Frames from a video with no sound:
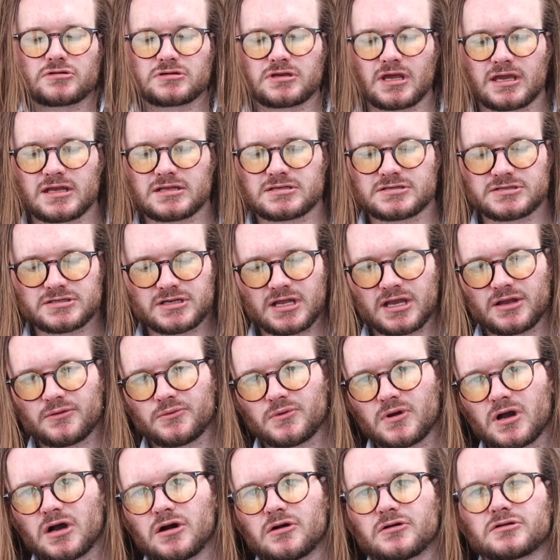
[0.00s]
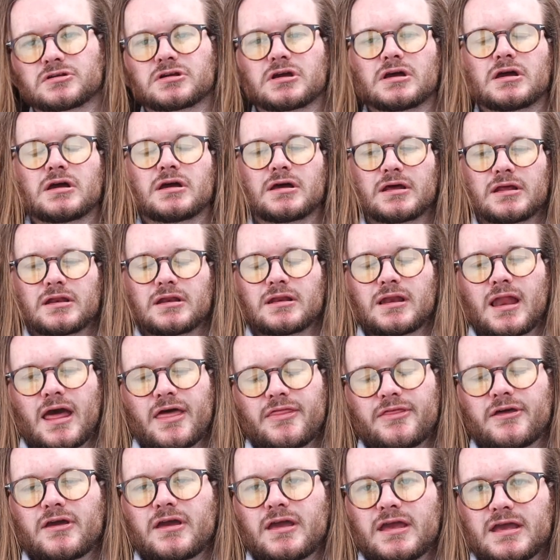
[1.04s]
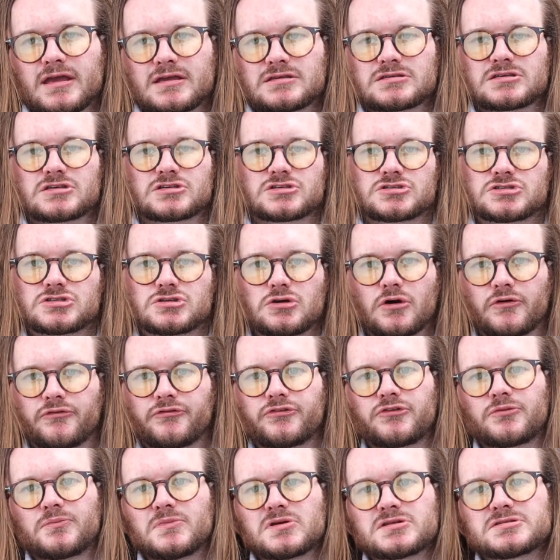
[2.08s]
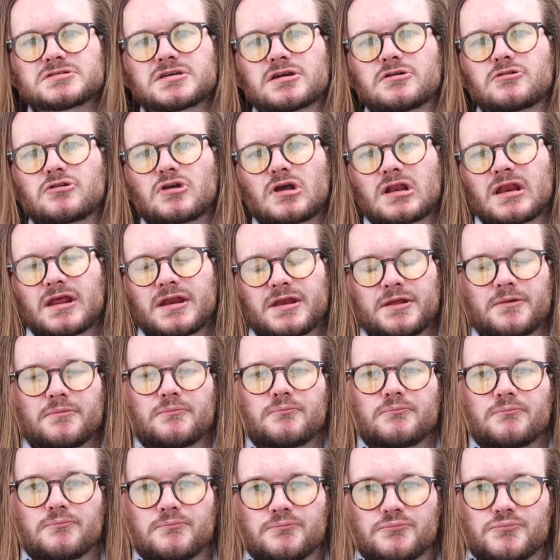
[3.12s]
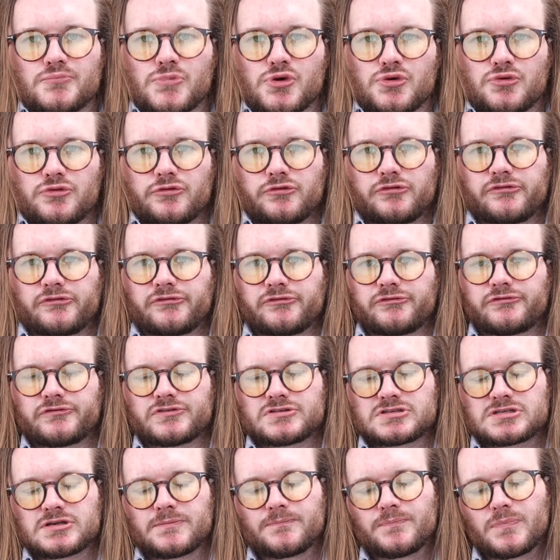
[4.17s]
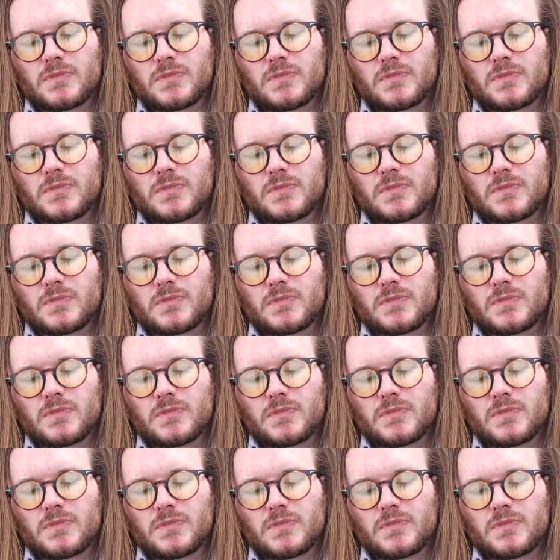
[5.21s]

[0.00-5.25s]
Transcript: day-to-day world, leather is a soft material and it moves.